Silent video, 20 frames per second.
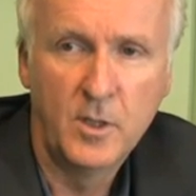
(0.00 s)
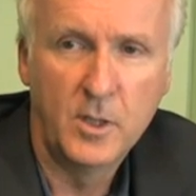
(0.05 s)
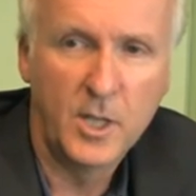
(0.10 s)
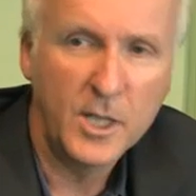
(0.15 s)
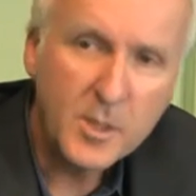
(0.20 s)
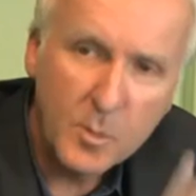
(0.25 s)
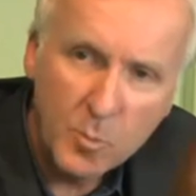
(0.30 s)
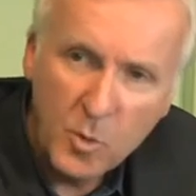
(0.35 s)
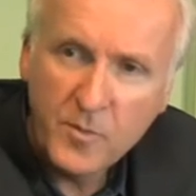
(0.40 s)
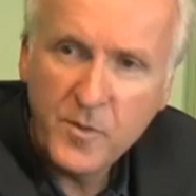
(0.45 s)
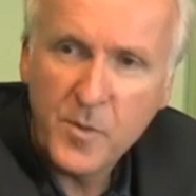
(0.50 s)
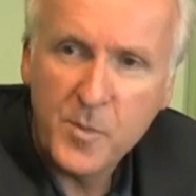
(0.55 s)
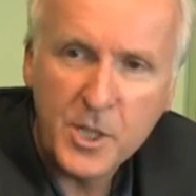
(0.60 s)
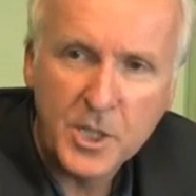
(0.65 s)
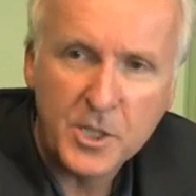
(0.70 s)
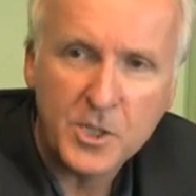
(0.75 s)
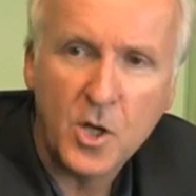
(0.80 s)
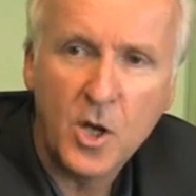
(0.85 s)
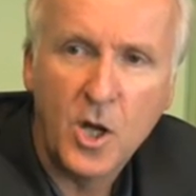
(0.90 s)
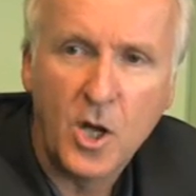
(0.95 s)
Let the movie be
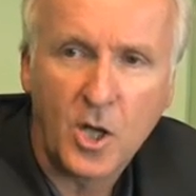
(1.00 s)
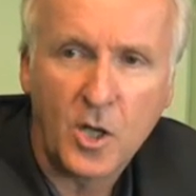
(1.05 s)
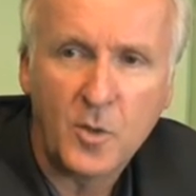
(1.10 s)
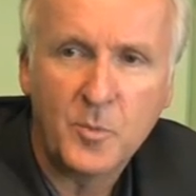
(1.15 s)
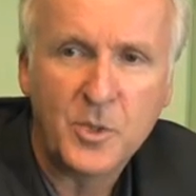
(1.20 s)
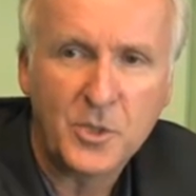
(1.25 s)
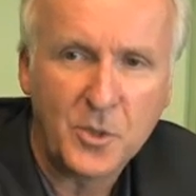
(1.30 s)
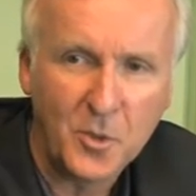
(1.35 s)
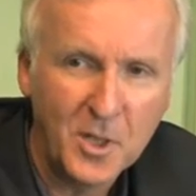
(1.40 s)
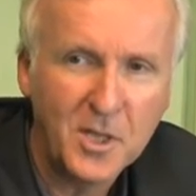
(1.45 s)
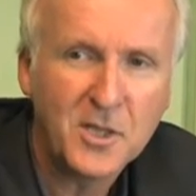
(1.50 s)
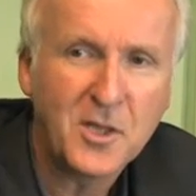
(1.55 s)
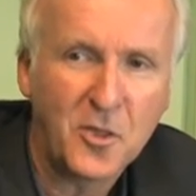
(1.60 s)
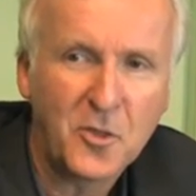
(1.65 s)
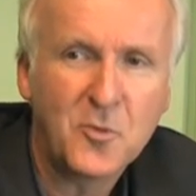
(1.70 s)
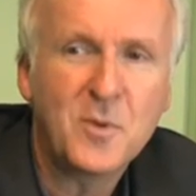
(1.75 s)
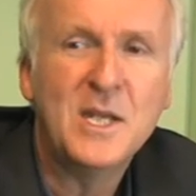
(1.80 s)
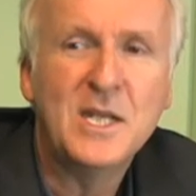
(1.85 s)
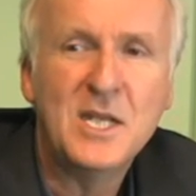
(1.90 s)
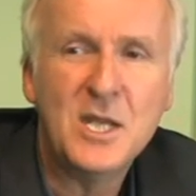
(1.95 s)
a dog, but don't let the
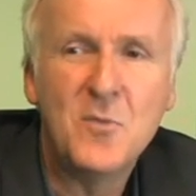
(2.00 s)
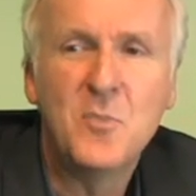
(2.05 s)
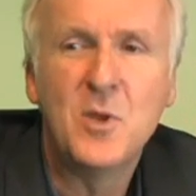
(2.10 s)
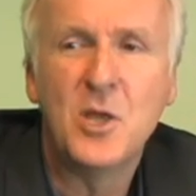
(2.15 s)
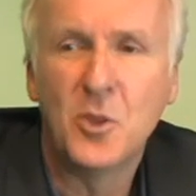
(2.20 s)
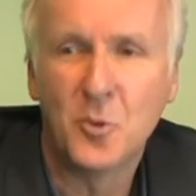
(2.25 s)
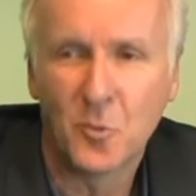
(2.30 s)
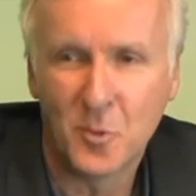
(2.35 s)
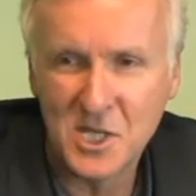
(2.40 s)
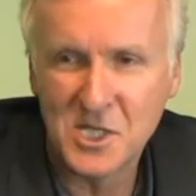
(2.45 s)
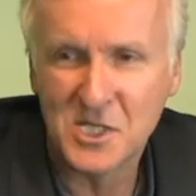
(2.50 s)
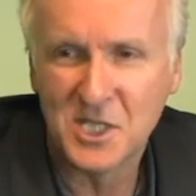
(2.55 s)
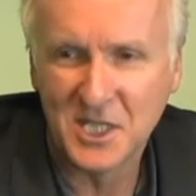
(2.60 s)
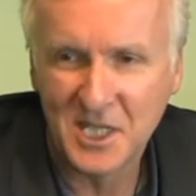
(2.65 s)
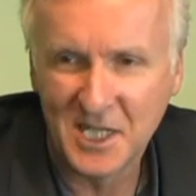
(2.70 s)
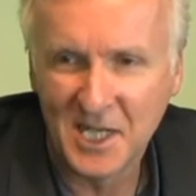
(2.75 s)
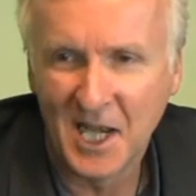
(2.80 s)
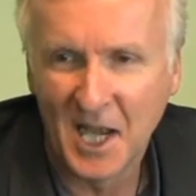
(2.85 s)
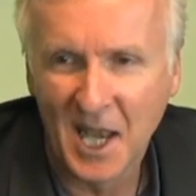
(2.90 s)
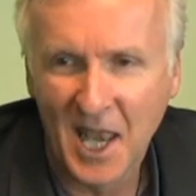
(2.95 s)
3D be the reason
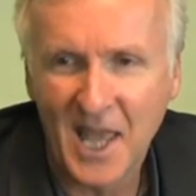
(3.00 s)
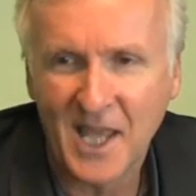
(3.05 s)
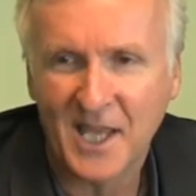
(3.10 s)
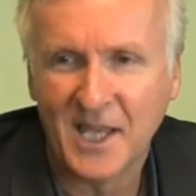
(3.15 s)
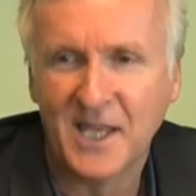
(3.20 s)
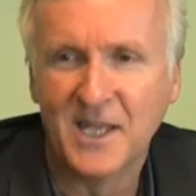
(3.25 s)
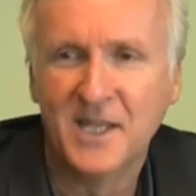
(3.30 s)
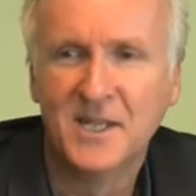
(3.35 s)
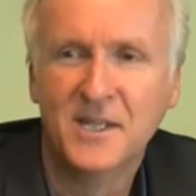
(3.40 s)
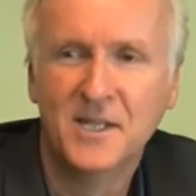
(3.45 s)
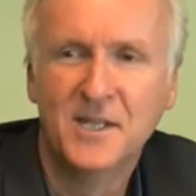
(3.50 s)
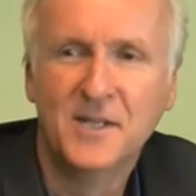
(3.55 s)
you didn't like it.